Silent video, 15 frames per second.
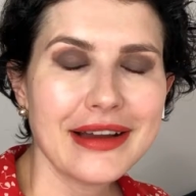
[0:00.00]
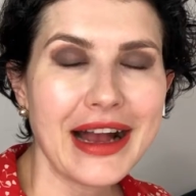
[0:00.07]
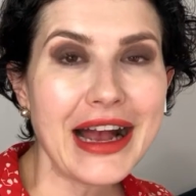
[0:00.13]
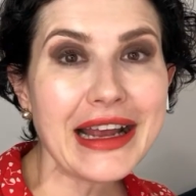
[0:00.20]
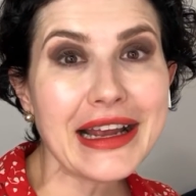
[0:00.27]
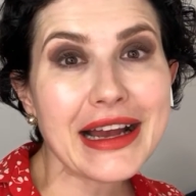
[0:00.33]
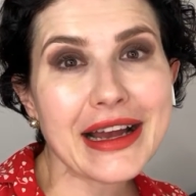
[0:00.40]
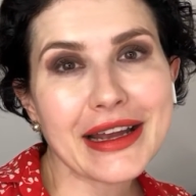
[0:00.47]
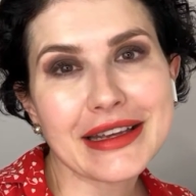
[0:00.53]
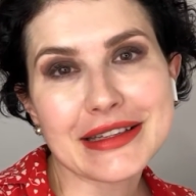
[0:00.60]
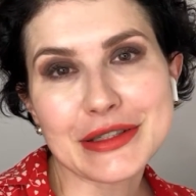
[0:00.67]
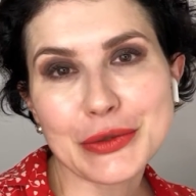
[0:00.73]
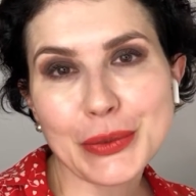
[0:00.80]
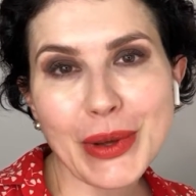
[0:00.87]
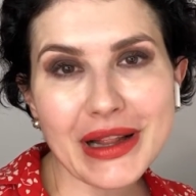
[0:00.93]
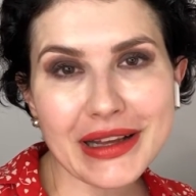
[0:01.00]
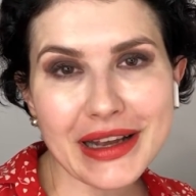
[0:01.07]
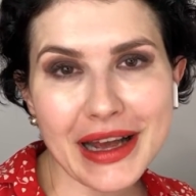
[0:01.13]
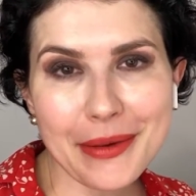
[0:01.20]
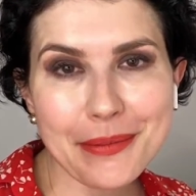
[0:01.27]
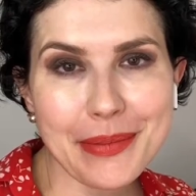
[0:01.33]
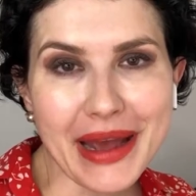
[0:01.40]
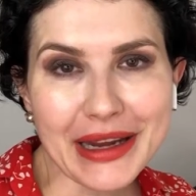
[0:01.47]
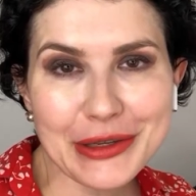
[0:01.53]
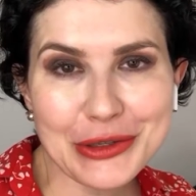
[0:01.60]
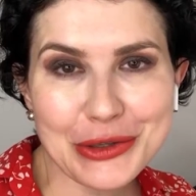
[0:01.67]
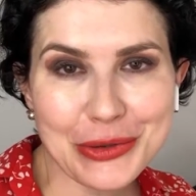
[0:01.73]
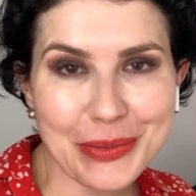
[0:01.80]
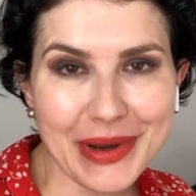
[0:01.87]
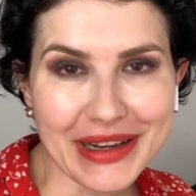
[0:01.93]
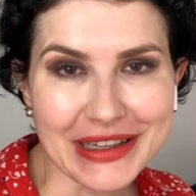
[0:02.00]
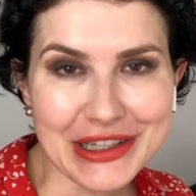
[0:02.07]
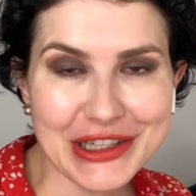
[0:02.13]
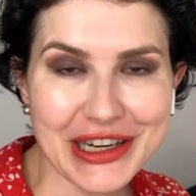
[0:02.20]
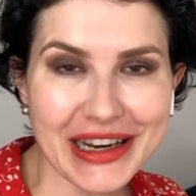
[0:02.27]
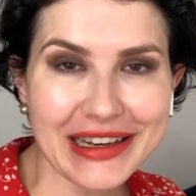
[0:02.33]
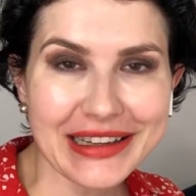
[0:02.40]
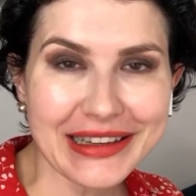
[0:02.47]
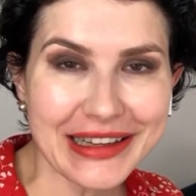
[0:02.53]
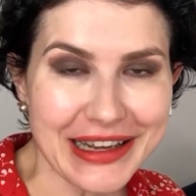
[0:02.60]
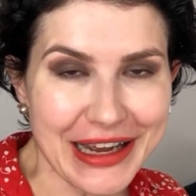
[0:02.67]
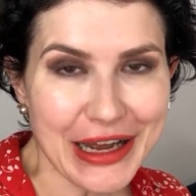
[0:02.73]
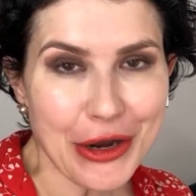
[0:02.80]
Hi guys, welcome back to my channel.